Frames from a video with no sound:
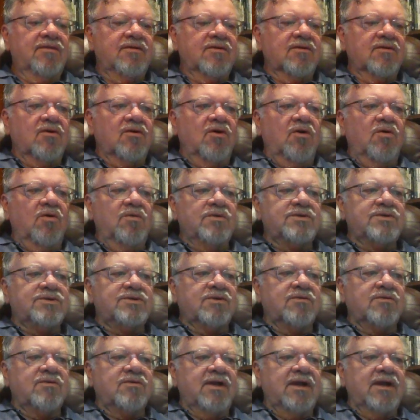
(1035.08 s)
Their goal was
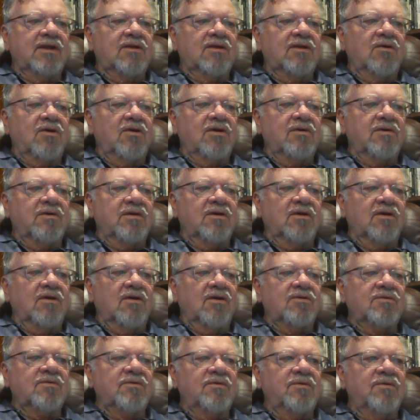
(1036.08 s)
to create loyal and
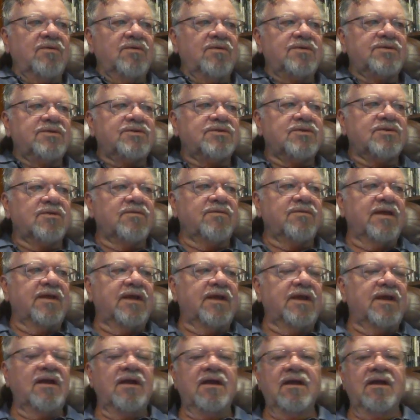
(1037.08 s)

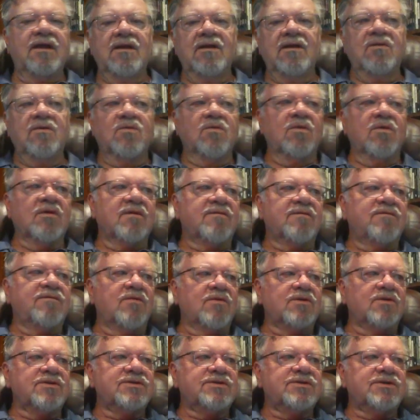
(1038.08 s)
long-serving
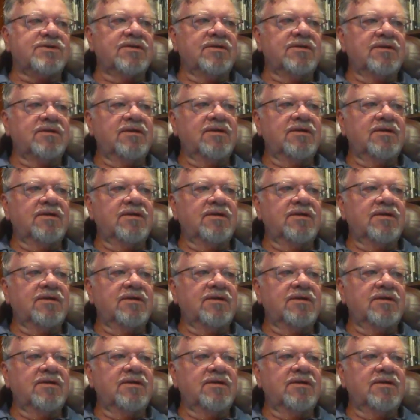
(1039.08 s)
workforce.